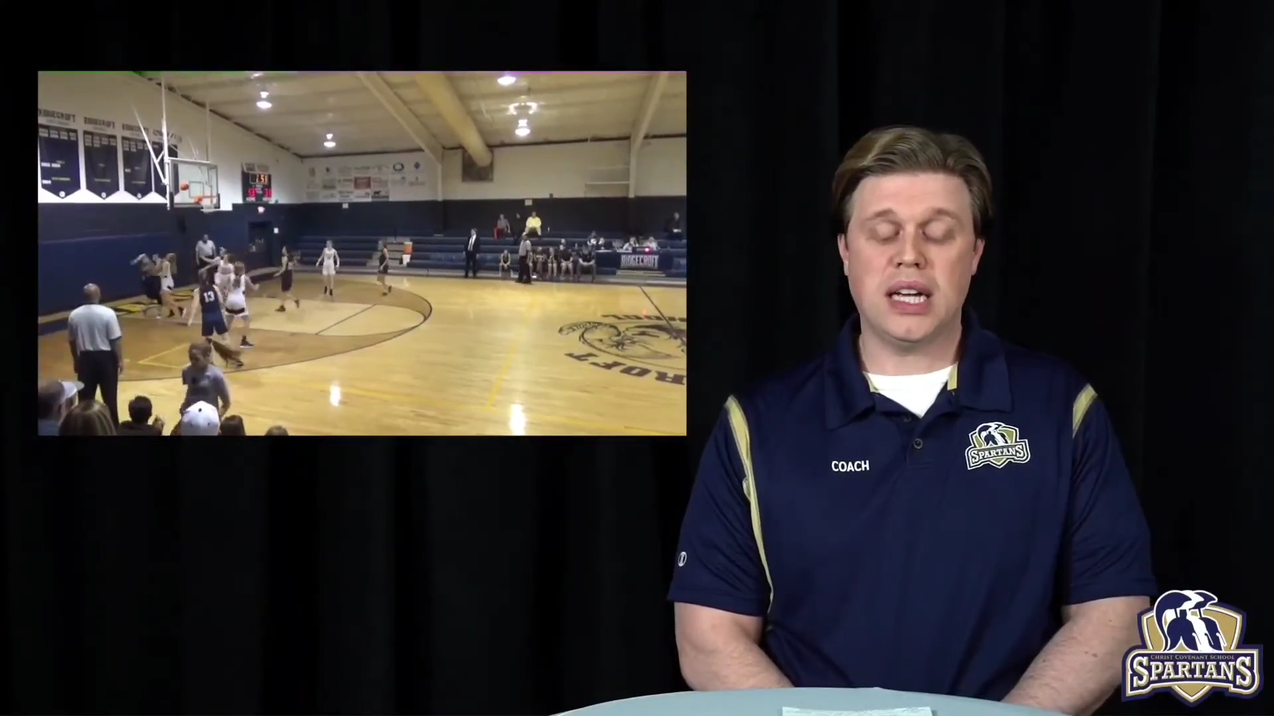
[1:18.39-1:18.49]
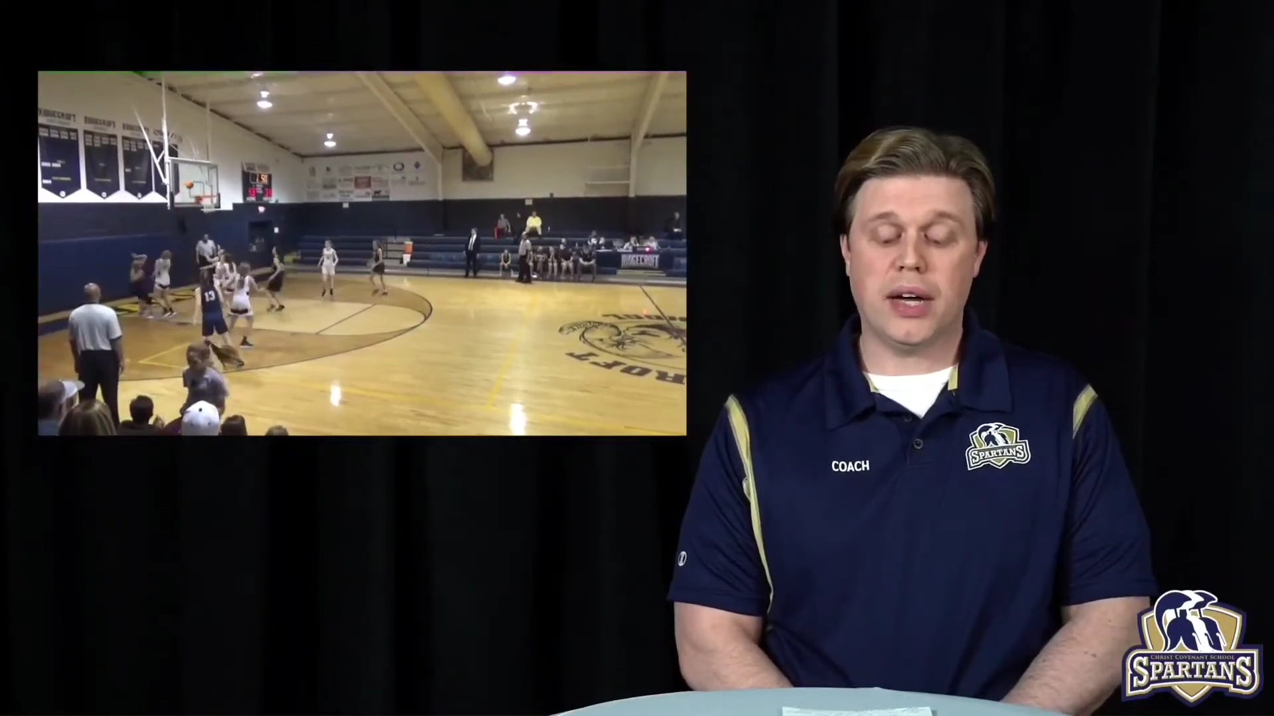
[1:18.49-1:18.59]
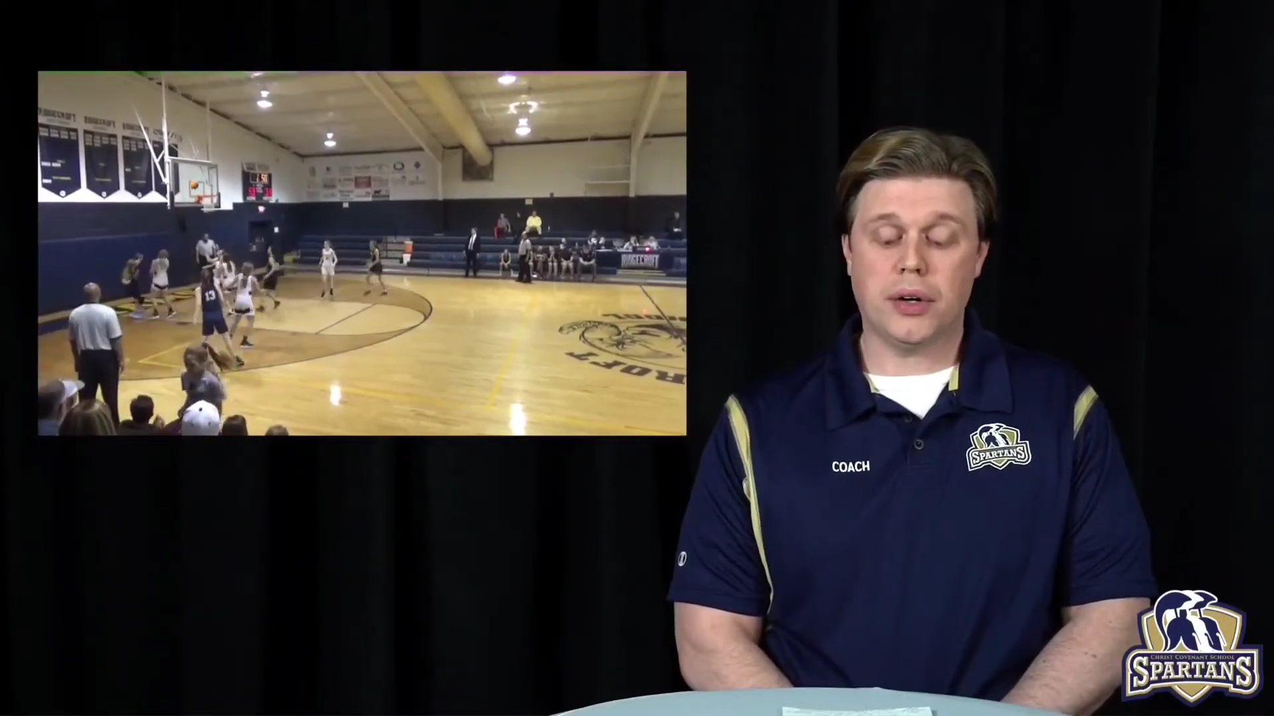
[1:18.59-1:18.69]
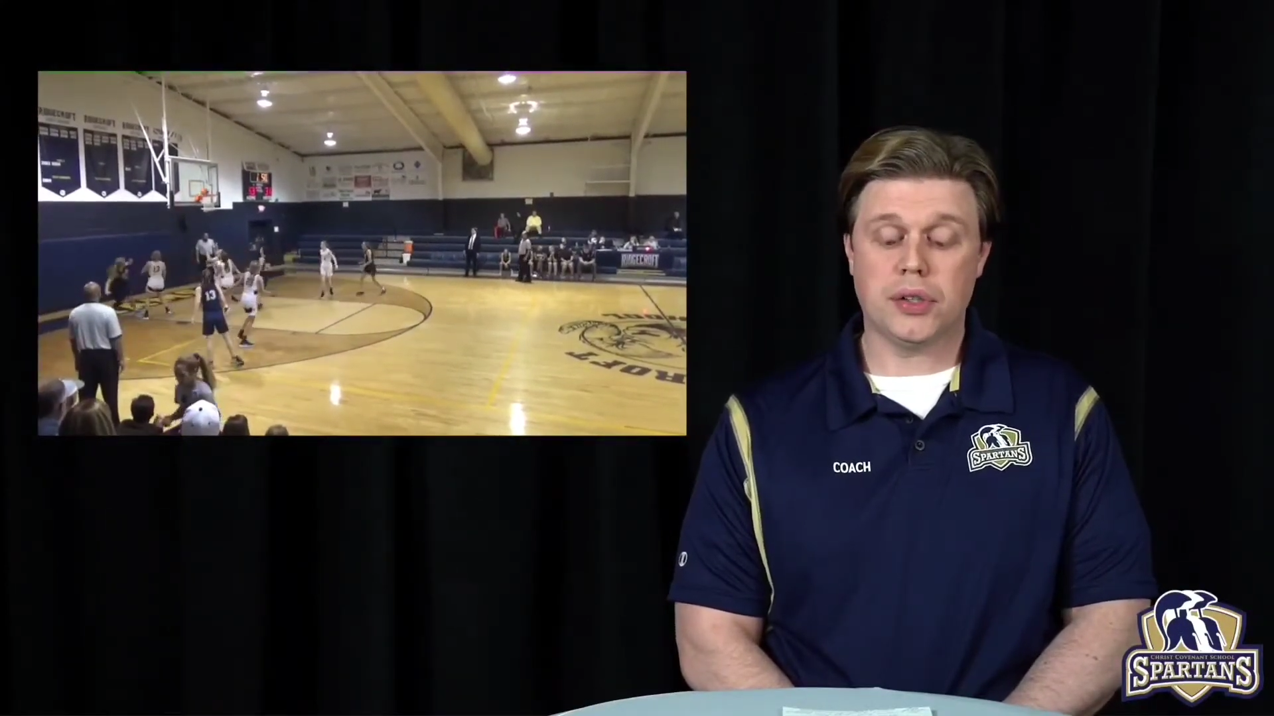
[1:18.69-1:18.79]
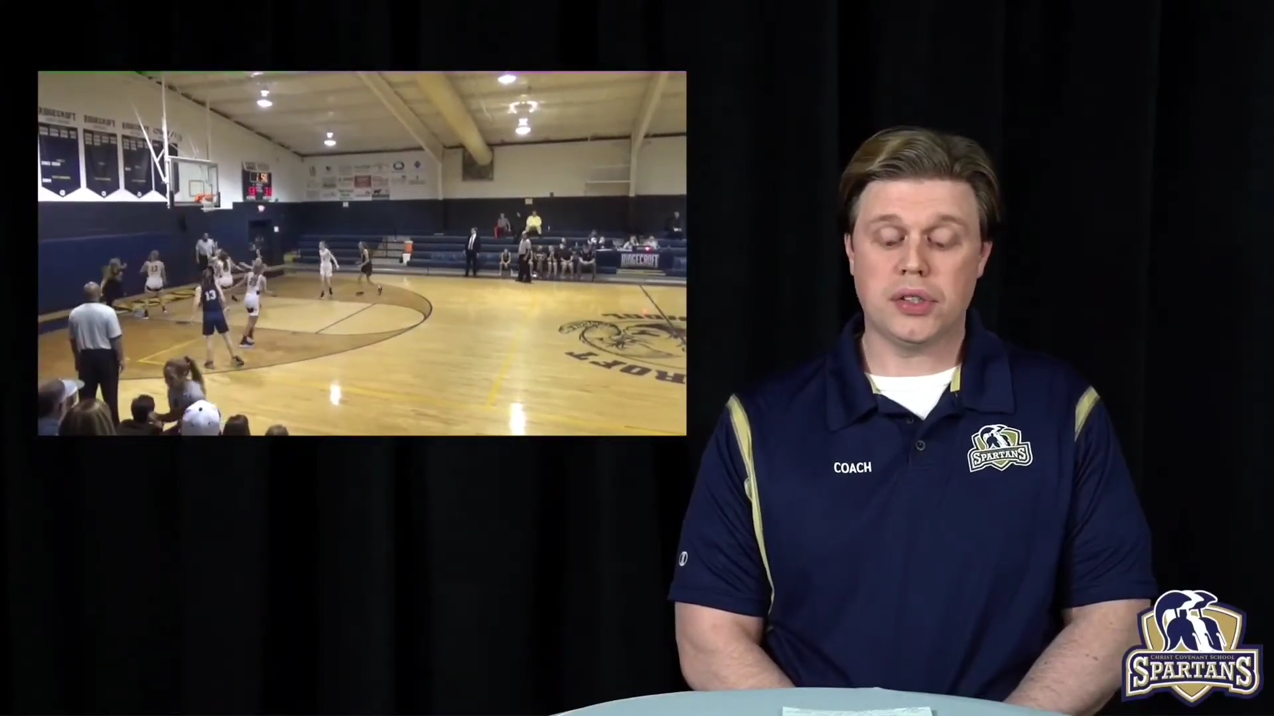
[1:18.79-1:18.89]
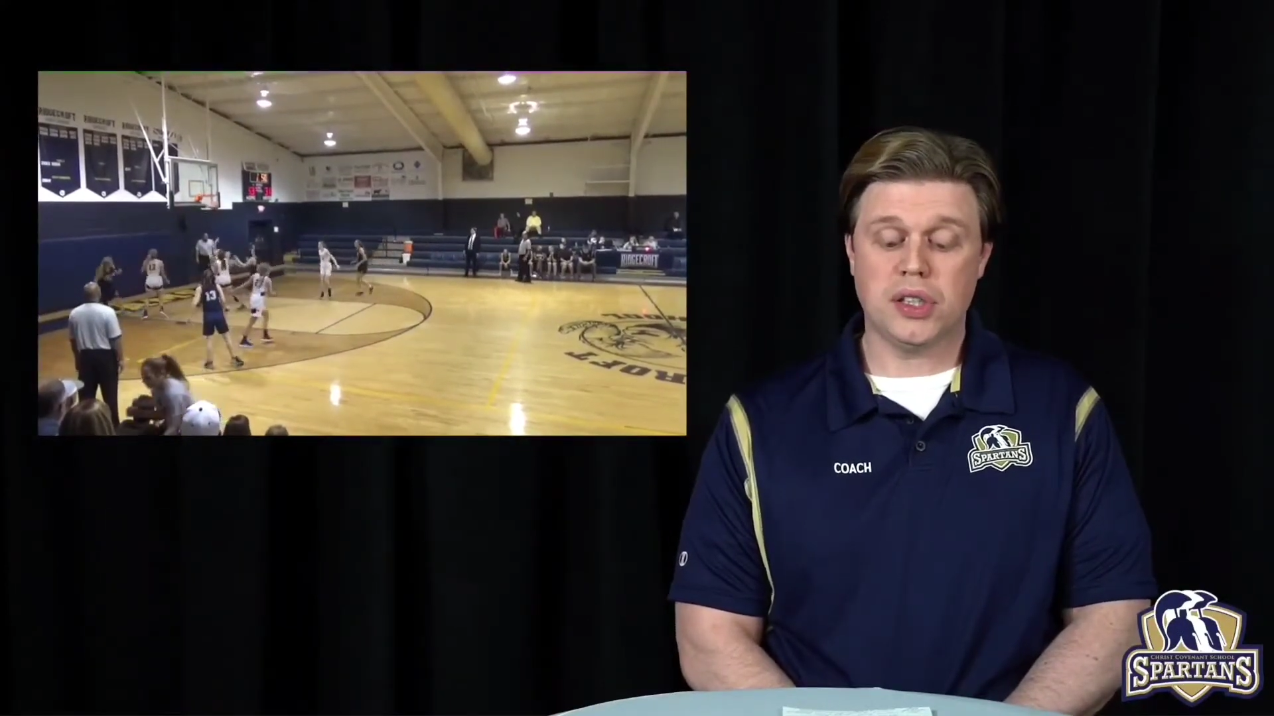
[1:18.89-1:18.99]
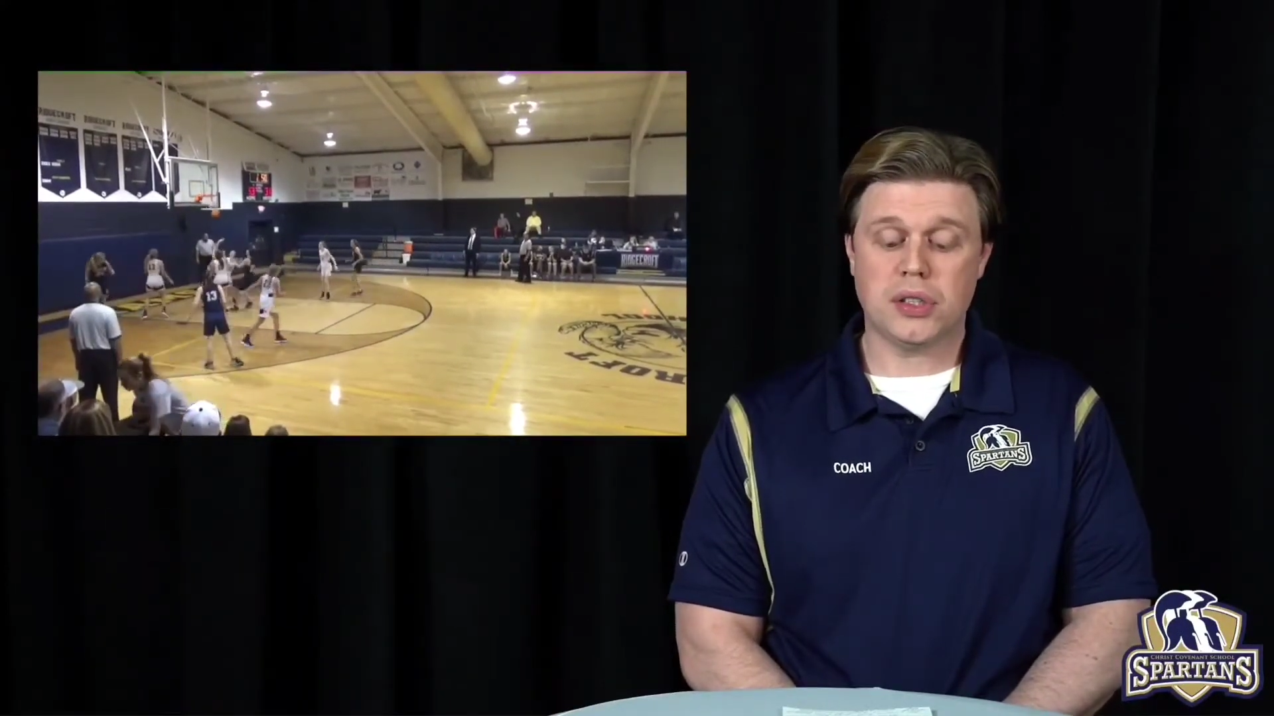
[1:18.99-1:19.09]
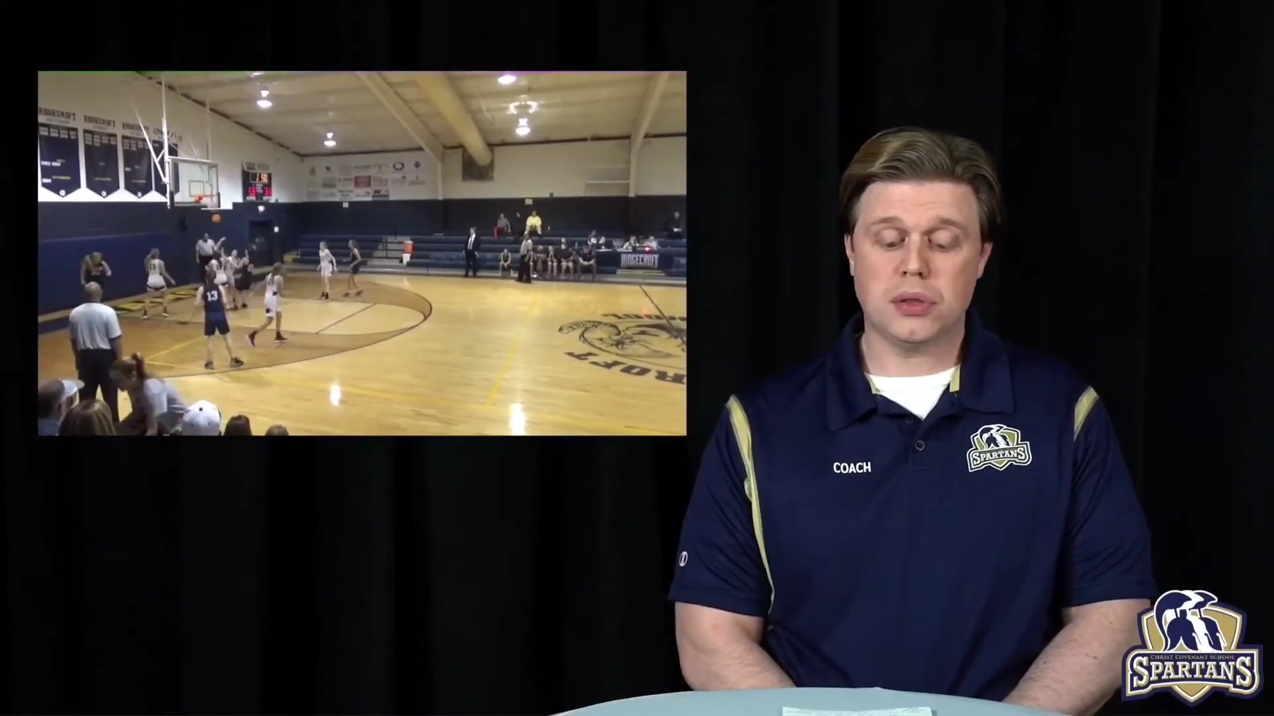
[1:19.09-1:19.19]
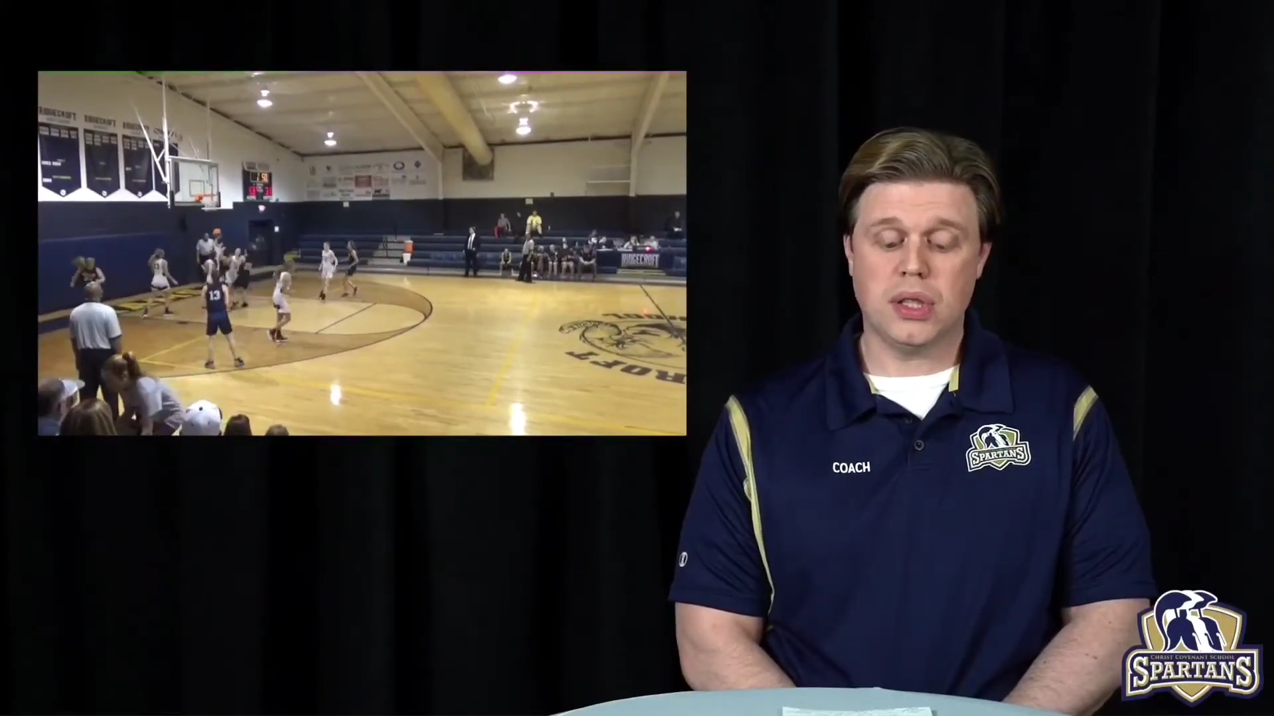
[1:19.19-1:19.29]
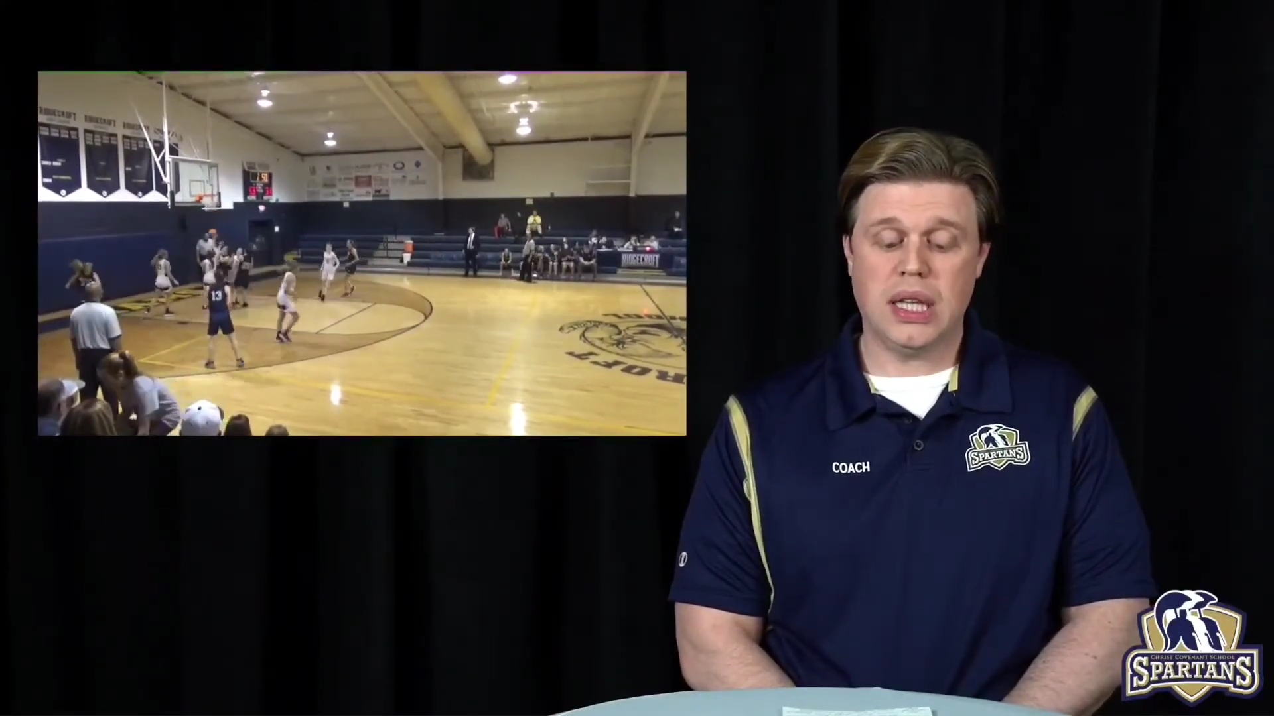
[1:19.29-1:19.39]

out her sister,